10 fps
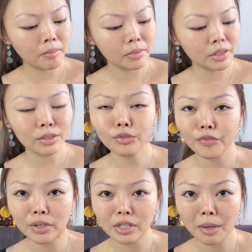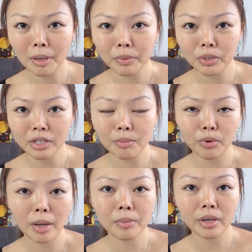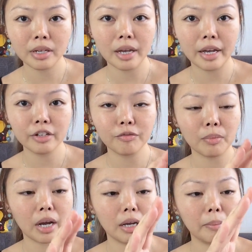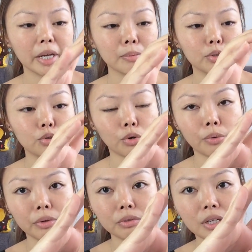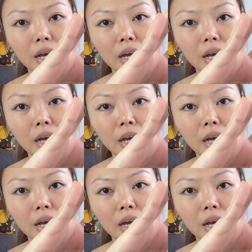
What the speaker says: This is the first time I'm using a primer in any of my makeup tutorials,